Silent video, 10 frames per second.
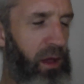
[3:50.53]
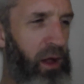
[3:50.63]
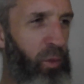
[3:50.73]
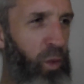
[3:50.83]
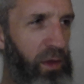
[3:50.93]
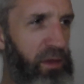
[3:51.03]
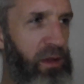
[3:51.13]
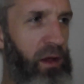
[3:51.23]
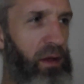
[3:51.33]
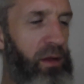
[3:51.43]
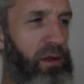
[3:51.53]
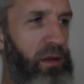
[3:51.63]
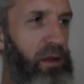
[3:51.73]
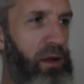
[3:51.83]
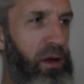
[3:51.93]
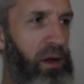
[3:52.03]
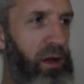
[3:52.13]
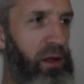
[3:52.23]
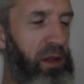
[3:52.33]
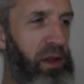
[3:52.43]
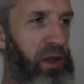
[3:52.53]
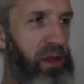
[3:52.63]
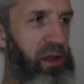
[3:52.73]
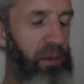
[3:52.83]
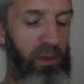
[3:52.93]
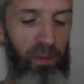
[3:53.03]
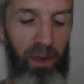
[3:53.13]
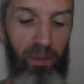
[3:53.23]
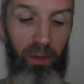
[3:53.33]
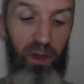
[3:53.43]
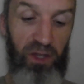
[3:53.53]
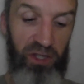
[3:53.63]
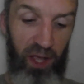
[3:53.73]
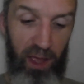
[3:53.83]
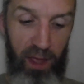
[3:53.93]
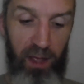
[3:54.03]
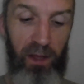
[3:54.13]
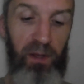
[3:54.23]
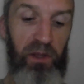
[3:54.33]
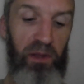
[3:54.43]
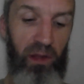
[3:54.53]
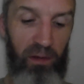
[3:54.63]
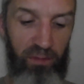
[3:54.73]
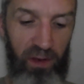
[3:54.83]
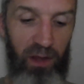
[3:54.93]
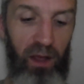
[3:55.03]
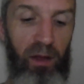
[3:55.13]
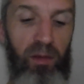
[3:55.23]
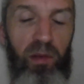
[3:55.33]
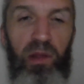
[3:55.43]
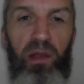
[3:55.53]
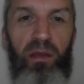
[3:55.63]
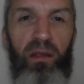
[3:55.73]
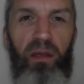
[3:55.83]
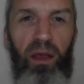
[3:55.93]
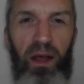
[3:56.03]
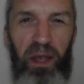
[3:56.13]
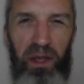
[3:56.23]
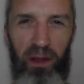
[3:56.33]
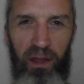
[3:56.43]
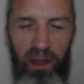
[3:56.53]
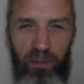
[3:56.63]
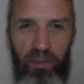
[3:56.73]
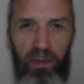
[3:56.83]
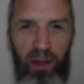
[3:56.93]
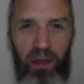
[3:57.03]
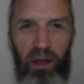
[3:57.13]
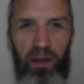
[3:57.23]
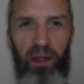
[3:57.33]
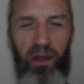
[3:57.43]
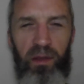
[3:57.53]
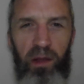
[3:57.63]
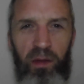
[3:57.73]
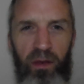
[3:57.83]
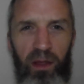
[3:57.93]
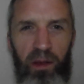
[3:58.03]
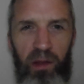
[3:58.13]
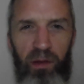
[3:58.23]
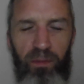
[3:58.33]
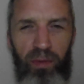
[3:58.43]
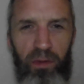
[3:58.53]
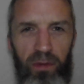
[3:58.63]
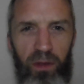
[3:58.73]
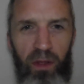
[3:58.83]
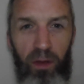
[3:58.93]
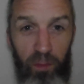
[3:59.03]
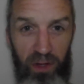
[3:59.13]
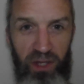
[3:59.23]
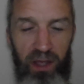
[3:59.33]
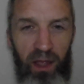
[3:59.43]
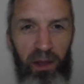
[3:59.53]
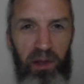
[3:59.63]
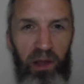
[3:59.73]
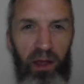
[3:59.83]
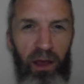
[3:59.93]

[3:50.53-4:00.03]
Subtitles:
I wonder, some of the people that share his videos and cite him as a good example, which he is,